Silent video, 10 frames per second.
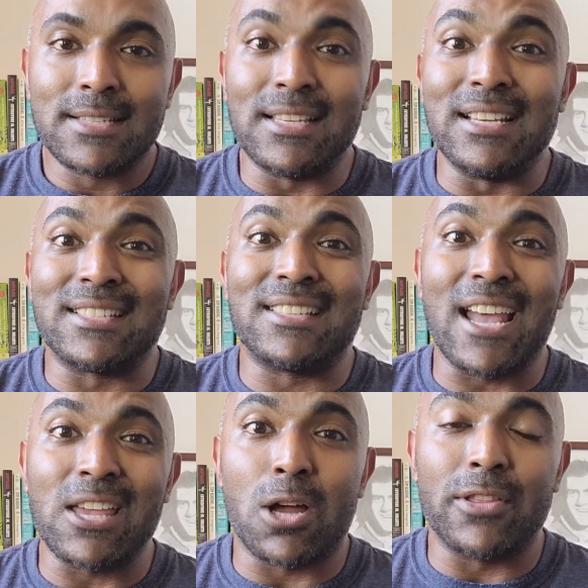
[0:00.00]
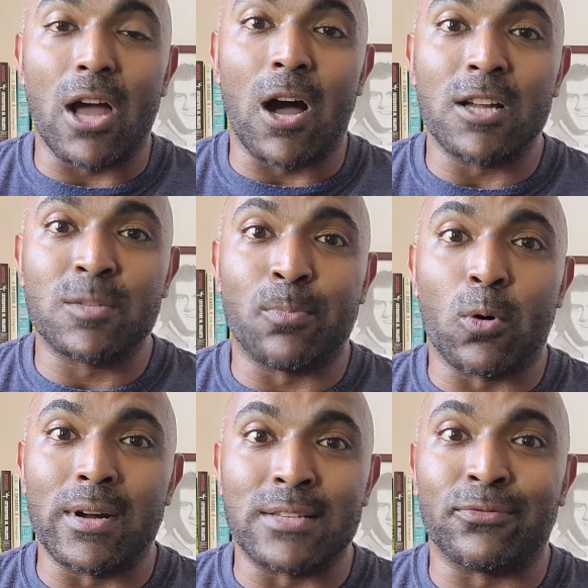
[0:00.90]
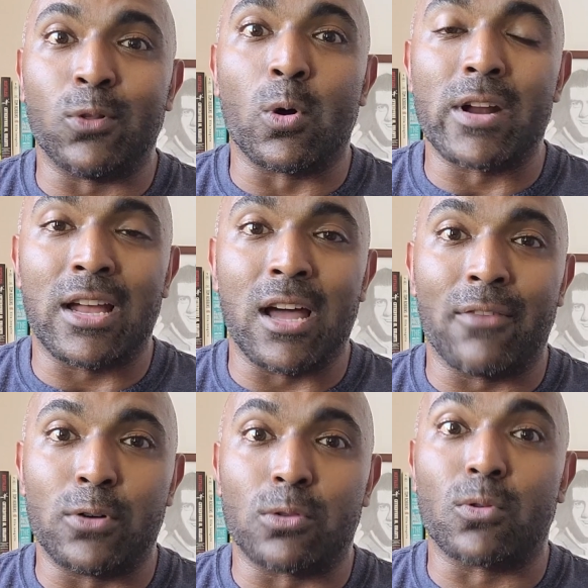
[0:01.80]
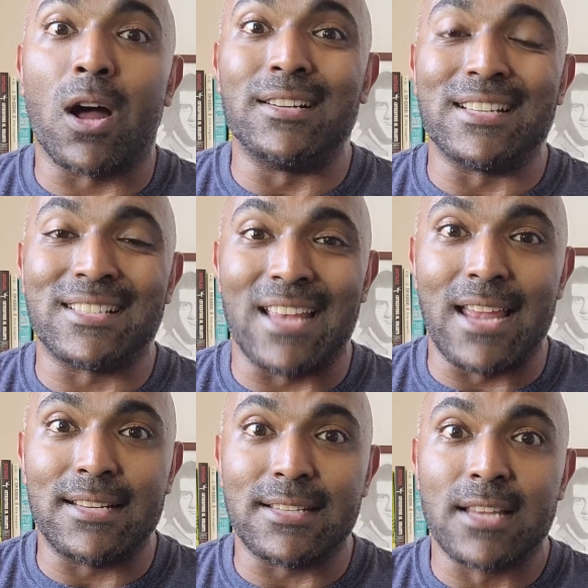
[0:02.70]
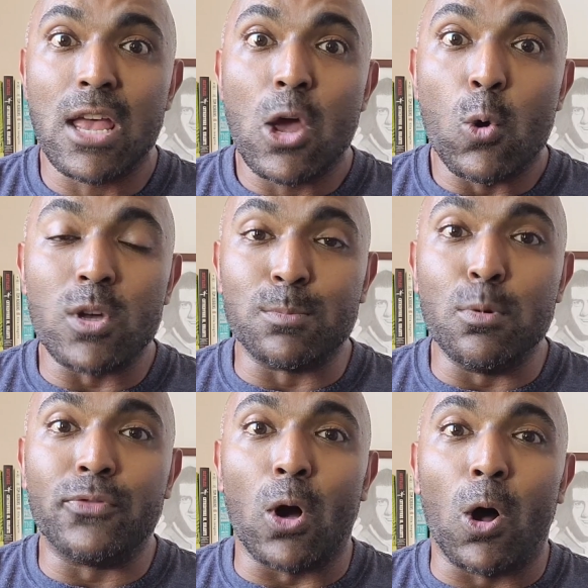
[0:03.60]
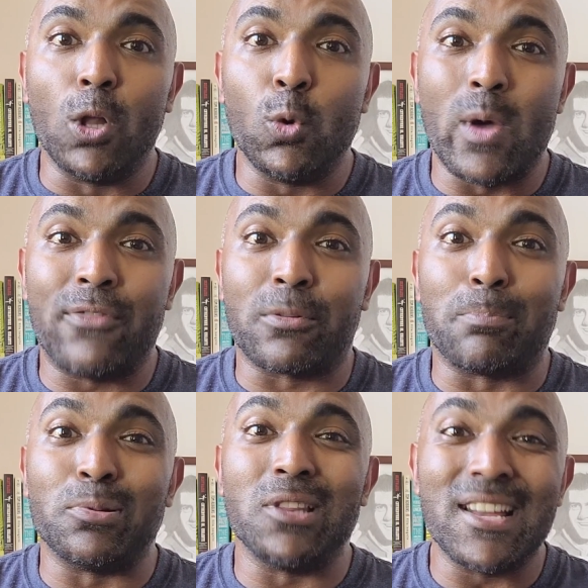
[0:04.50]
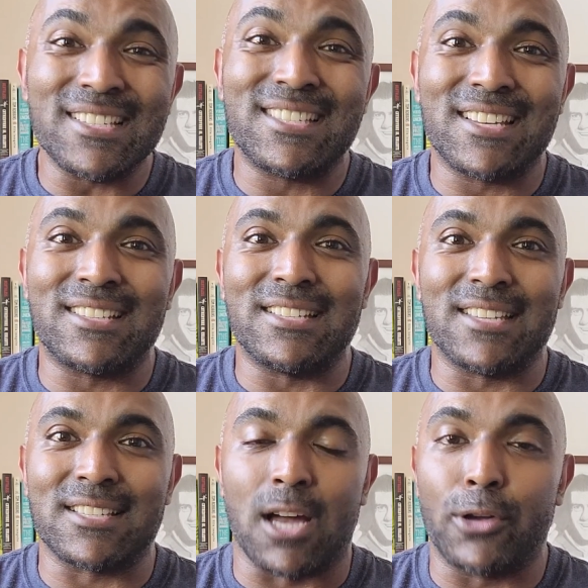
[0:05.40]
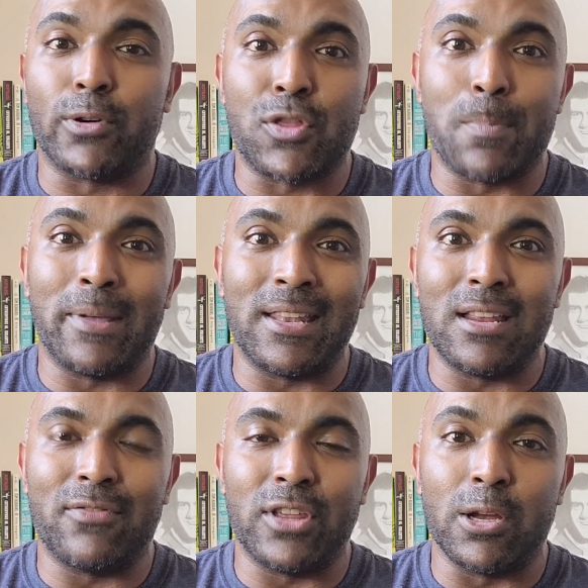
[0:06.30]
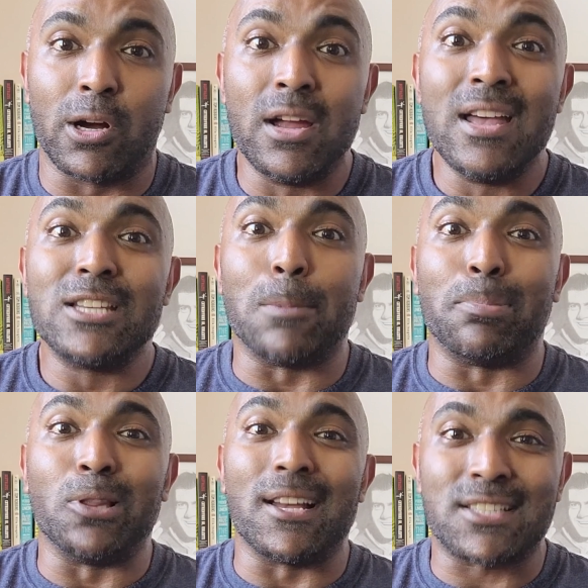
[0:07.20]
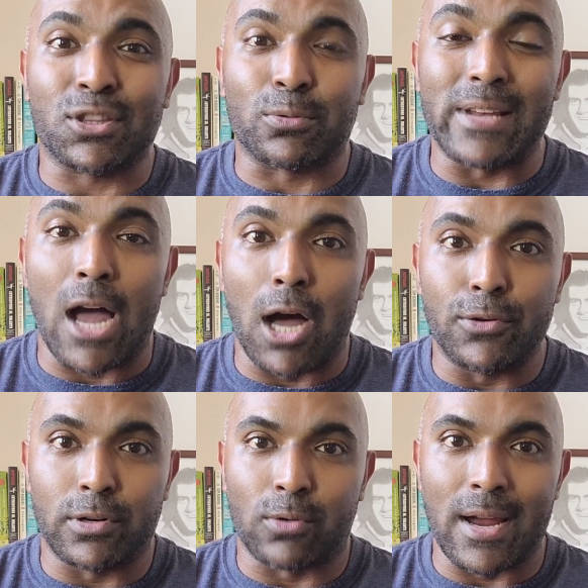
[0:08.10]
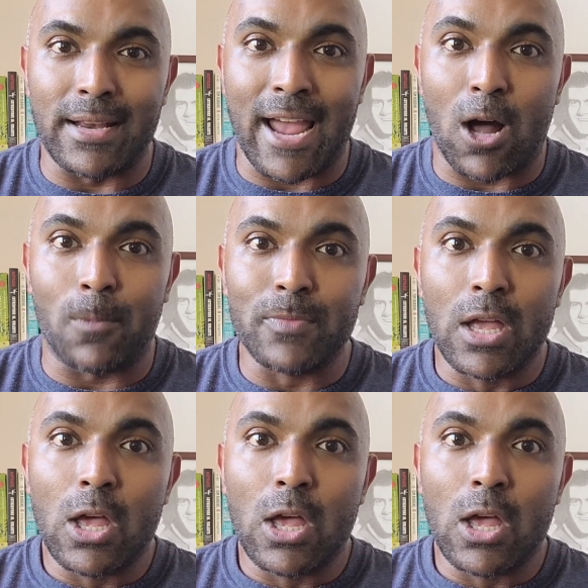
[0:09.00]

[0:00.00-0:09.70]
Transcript: Sitting second on the odds board is Florida Governor Ron DeSantis, who has moved all the way from plus 6,600 at the beginning of the year to plus 300 right now.